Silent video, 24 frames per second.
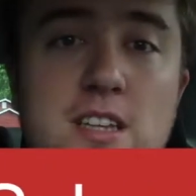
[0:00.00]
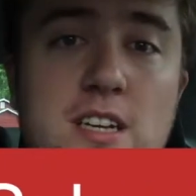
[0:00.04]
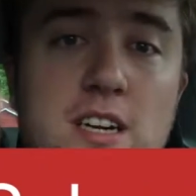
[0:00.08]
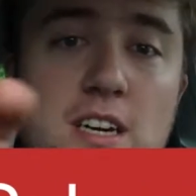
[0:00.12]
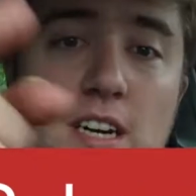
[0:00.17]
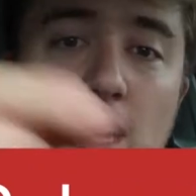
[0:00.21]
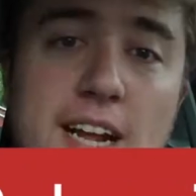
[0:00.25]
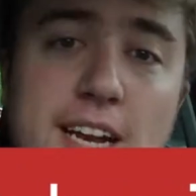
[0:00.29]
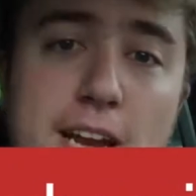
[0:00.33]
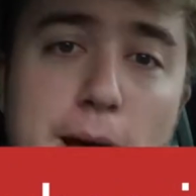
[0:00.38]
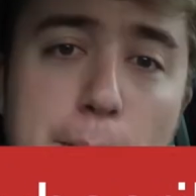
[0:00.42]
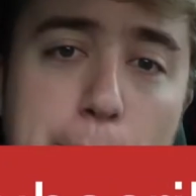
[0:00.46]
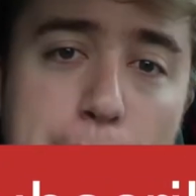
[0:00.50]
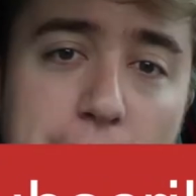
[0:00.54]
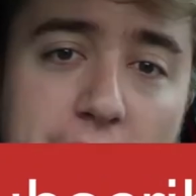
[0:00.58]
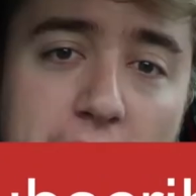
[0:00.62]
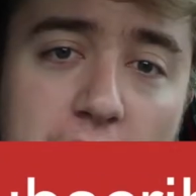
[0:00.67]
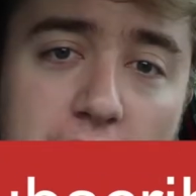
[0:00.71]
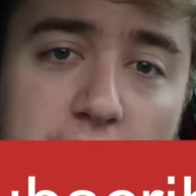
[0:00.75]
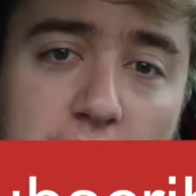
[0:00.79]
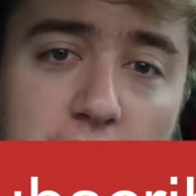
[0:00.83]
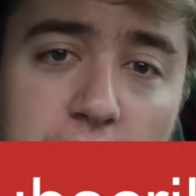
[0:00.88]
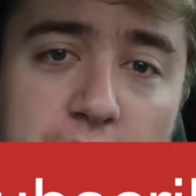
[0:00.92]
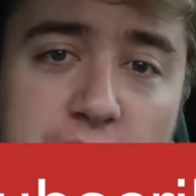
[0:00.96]
Turn on that
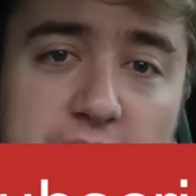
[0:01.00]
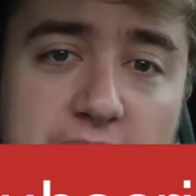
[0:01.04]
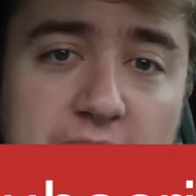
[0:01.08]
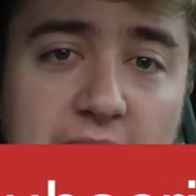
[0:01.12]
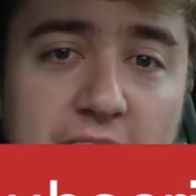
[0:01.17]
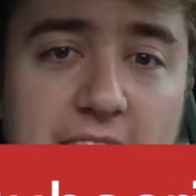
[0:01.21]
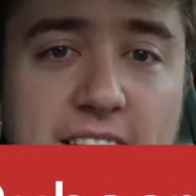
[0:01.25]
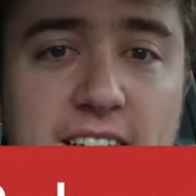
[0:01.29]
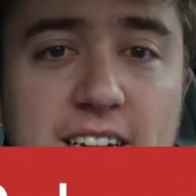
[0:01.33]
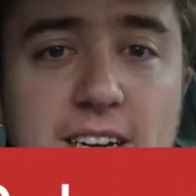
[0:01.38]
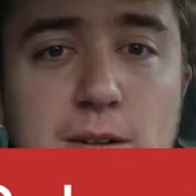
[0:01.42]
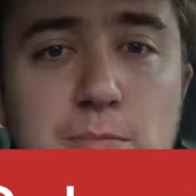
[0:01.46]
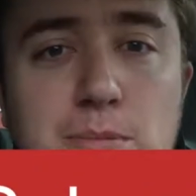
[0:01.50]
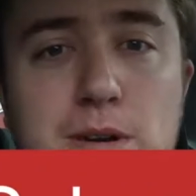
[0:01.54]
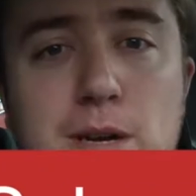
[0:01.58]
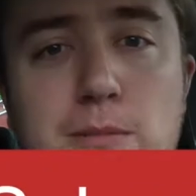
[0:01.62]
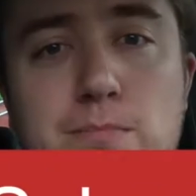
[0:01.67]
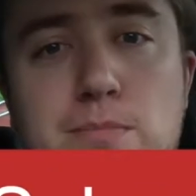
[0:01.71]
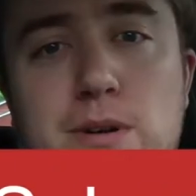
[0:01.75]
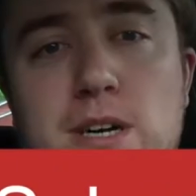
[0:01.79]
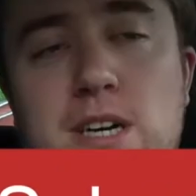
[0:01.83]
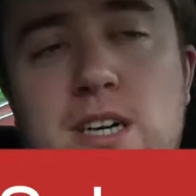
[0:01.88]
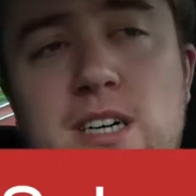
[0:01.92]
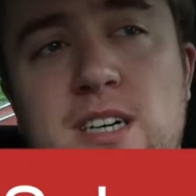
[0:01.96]
bell notification,
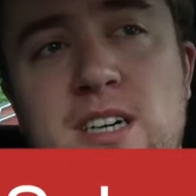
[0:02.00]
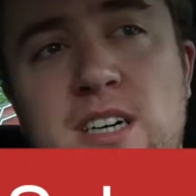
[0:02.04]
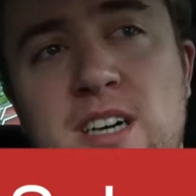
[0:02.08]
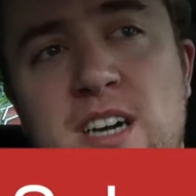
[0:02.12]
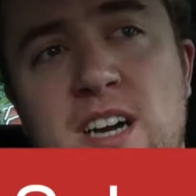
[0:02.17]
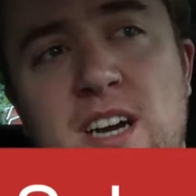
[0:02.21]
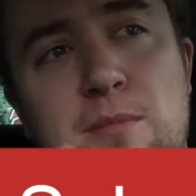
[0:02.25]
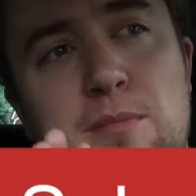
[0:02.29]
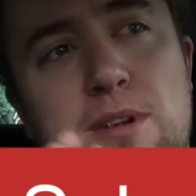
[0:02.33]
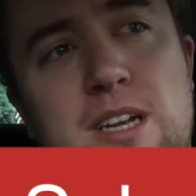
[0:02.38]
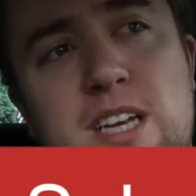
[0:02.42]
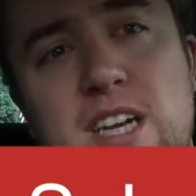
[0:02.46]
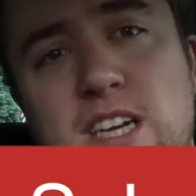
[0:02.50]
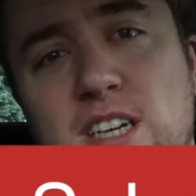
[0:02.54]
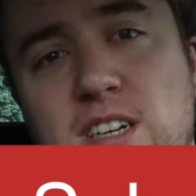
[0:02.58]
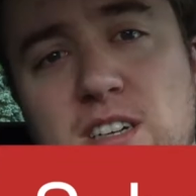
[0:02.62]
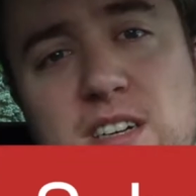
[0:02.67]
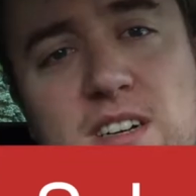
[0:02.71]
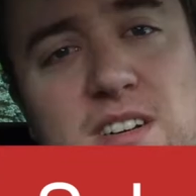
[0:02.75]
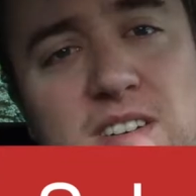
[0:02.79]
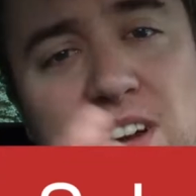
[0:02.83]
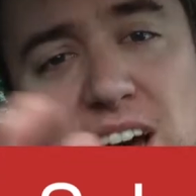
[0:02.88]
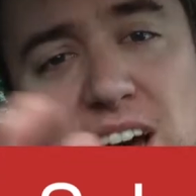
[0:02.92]
people, because you do